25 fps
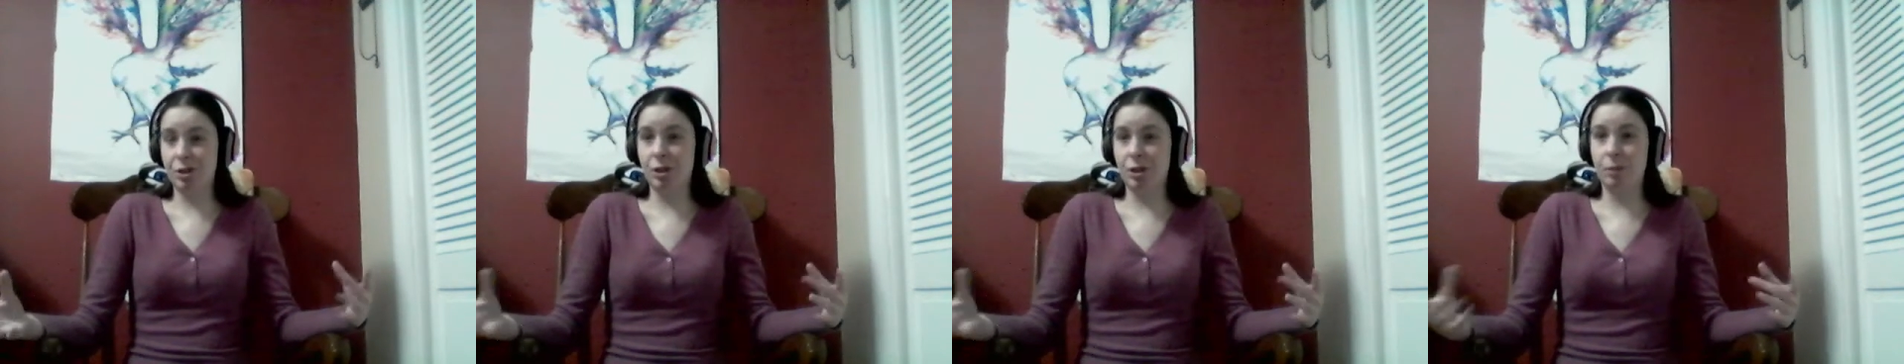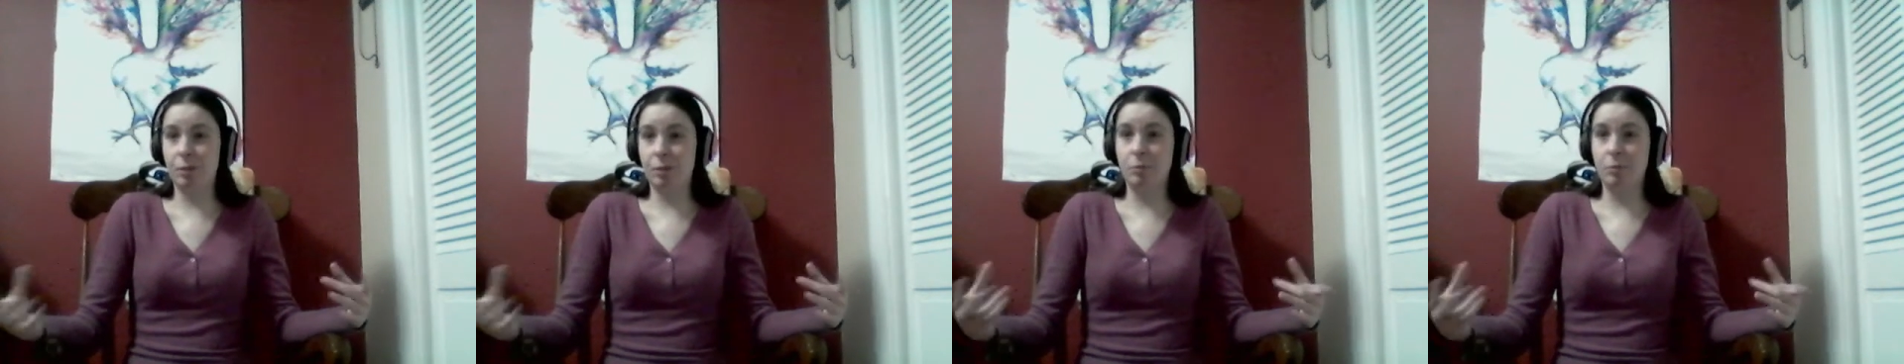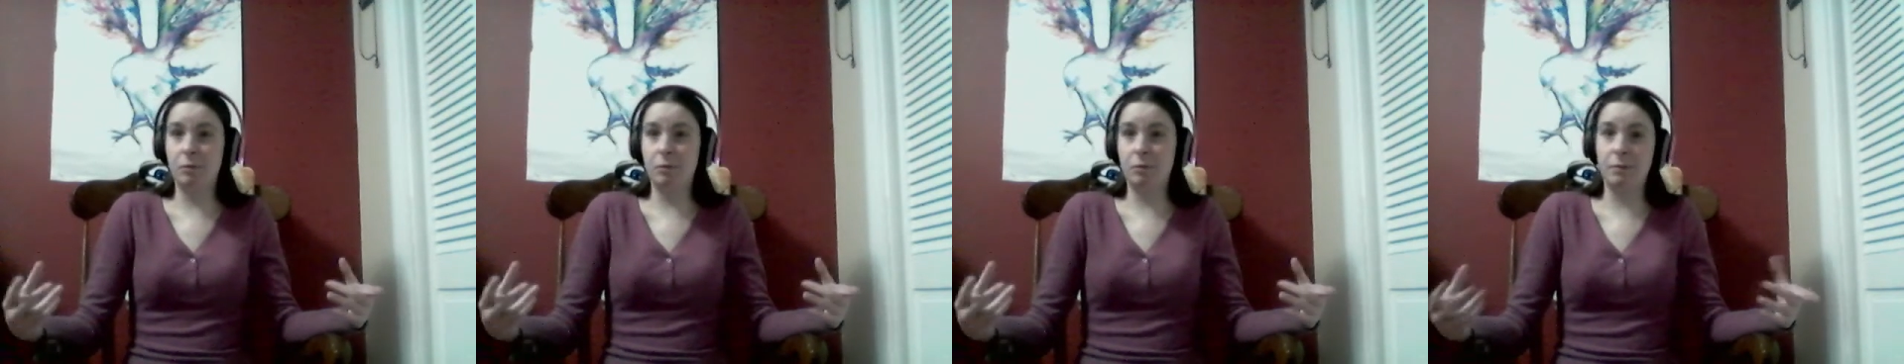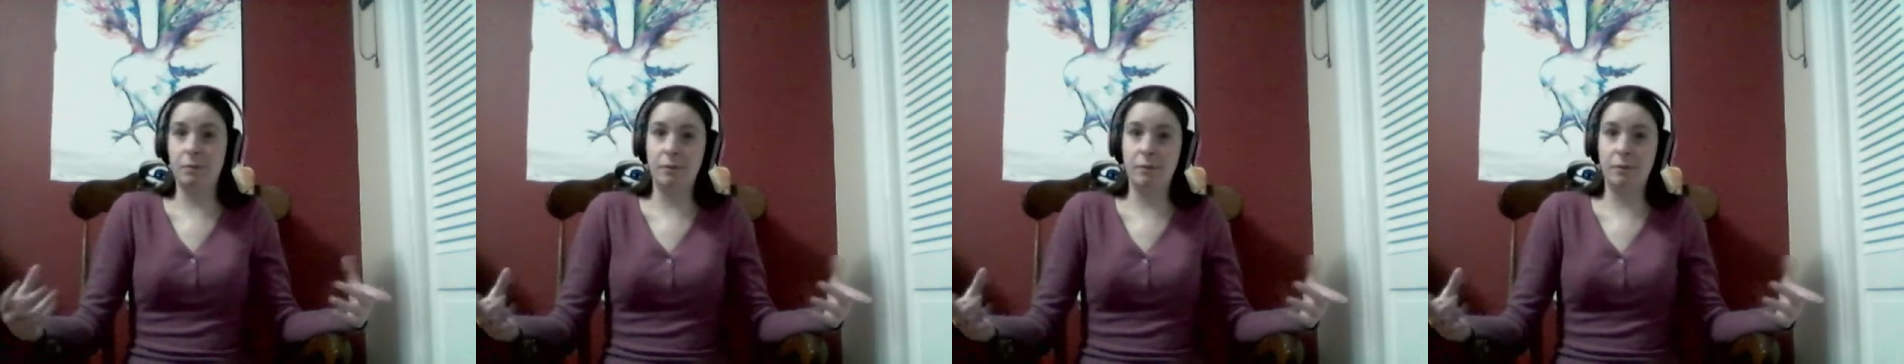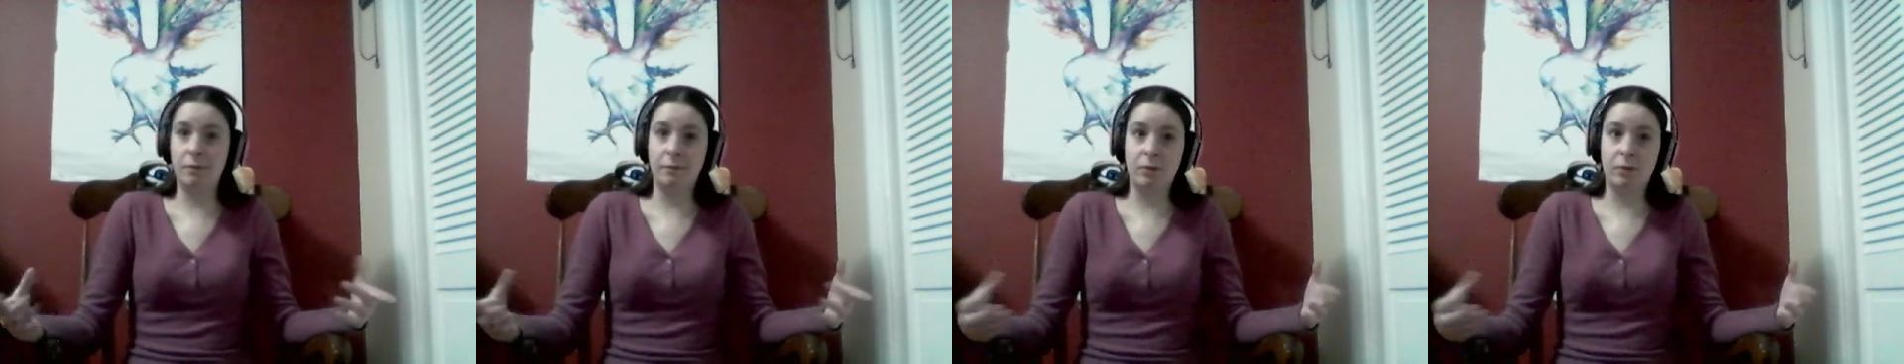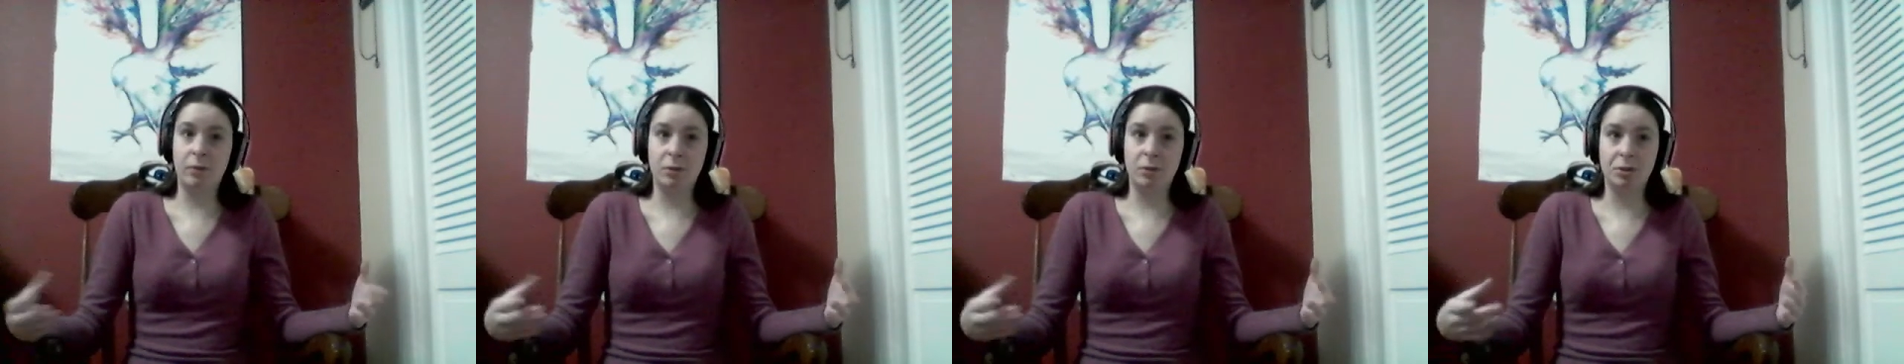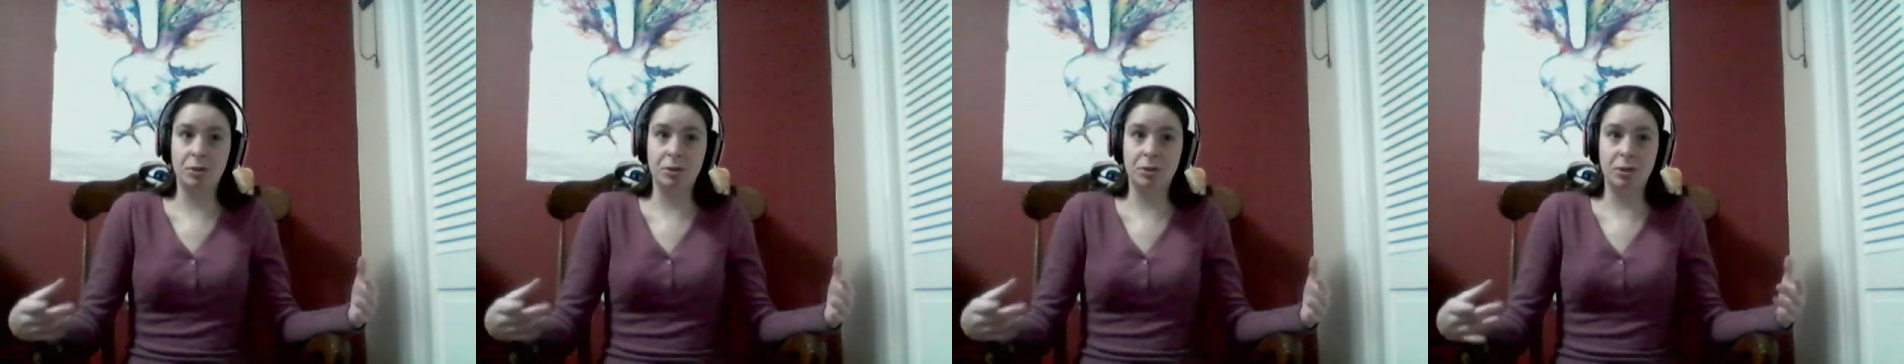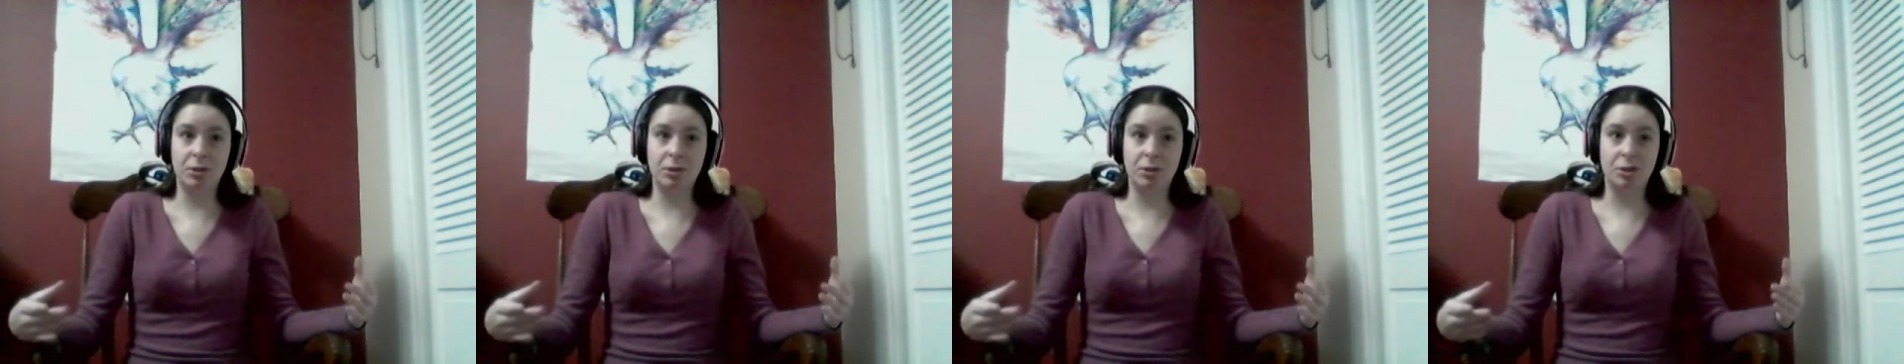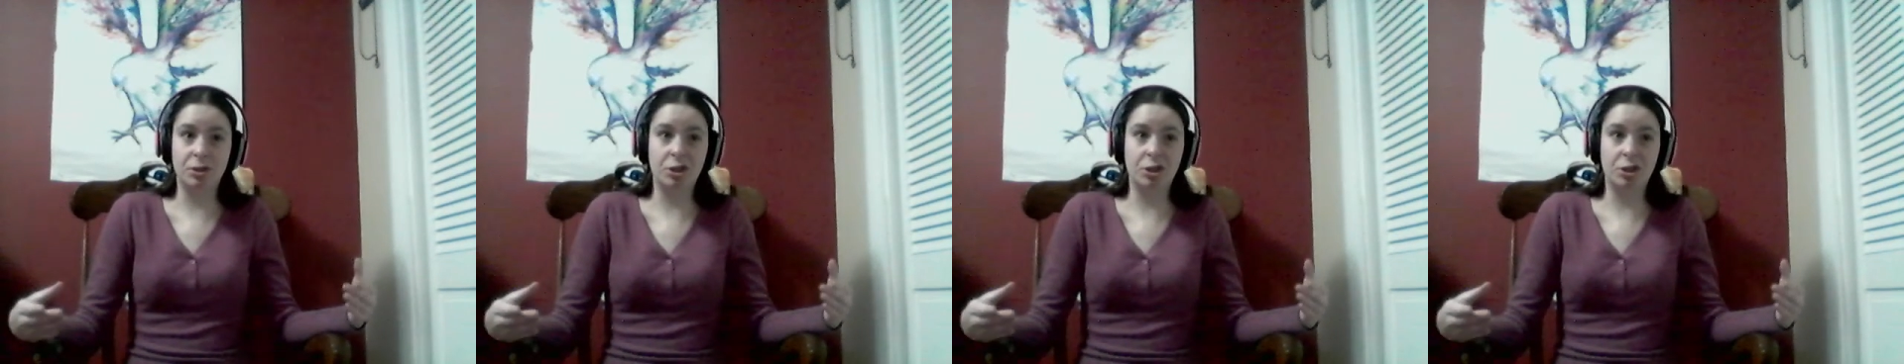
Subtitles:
In the movie version,